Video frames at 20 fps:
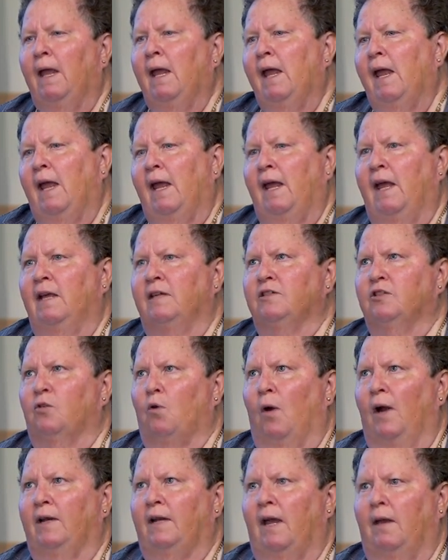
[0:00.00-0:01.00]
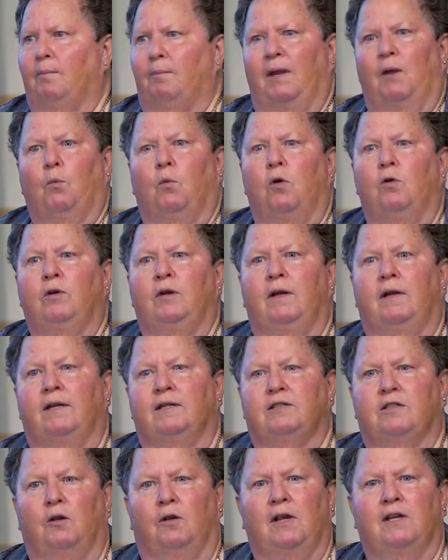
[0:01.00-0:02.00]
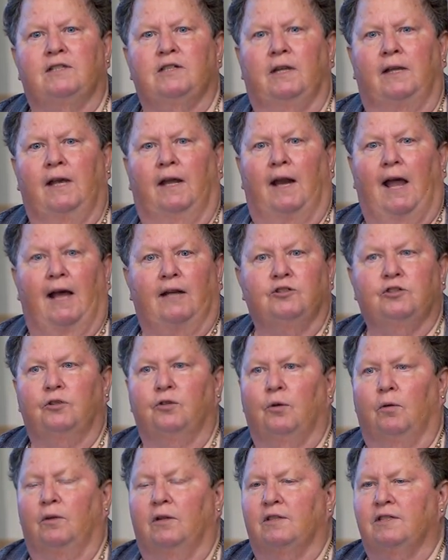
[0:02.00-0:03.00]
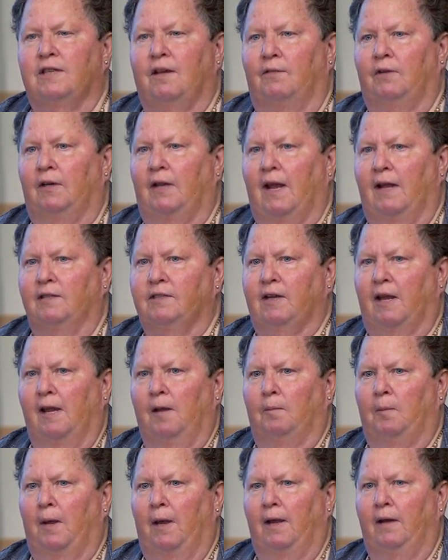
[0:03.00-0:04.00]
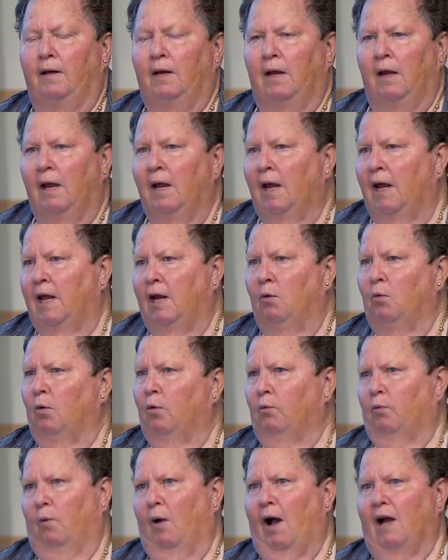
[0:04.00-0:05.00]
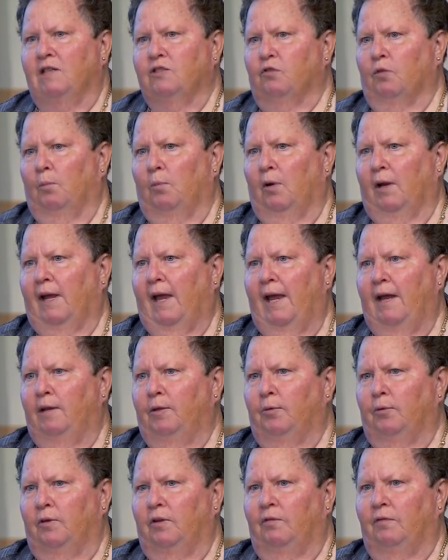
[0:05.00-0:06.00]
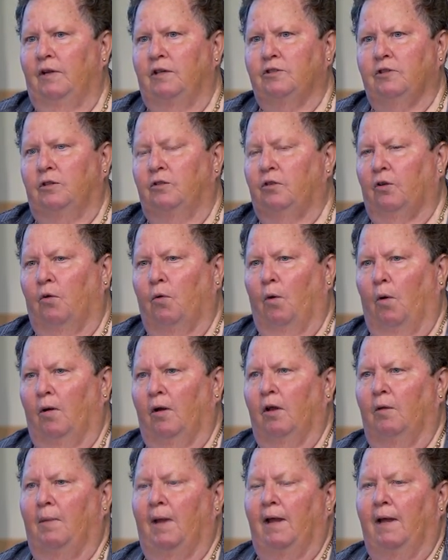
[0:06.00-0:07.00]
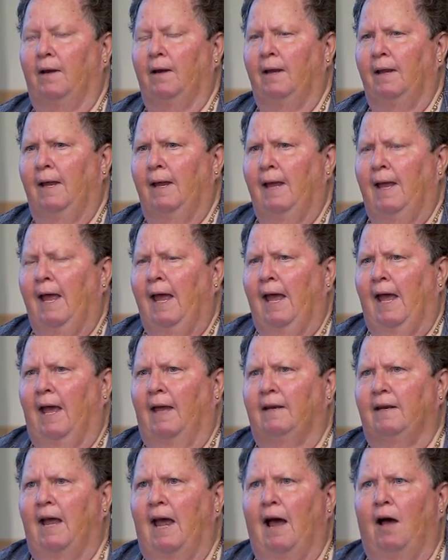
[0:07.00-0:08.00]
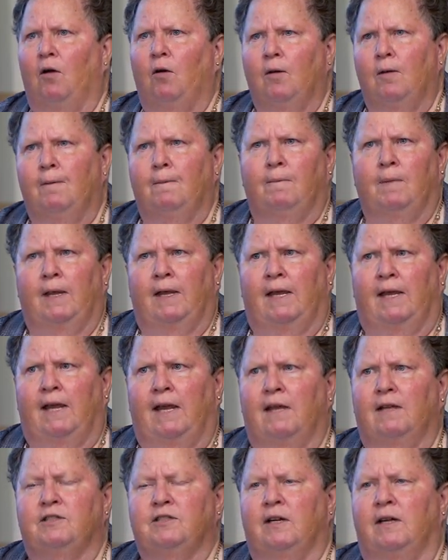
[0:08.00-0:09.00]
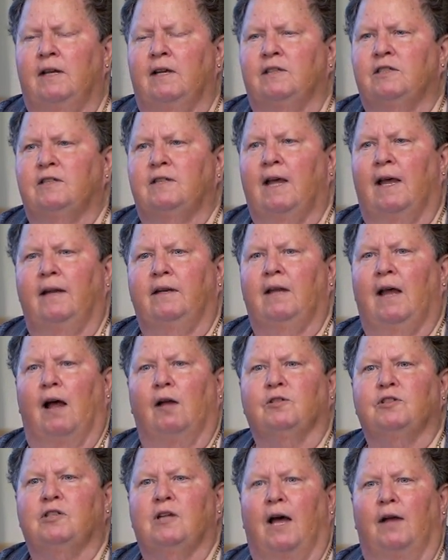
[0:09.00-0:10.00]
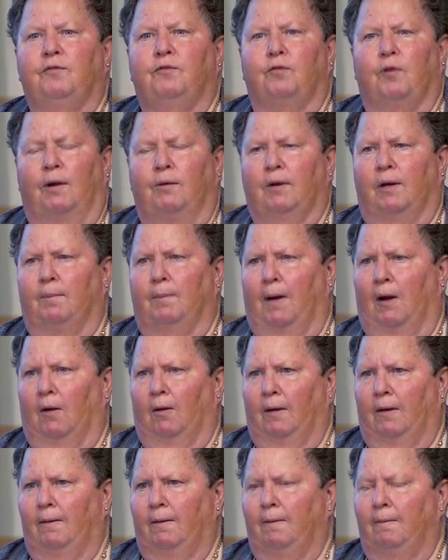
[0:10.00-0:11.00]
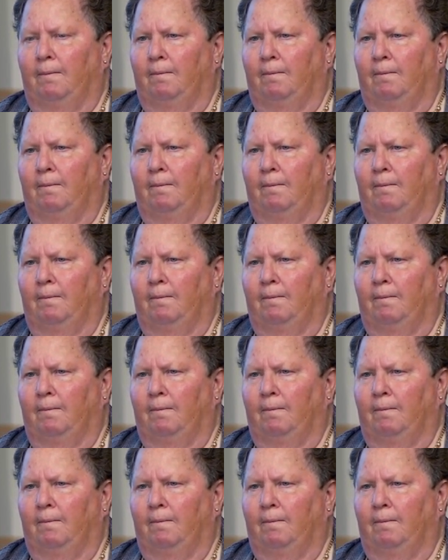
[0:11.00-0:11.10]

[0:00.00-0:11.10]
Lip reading: He is going to be wounded seriously in action during the 7 Days campaign. He will rise from brigade through division to corps command. And now he is in his tent outside Frederick, Maryland.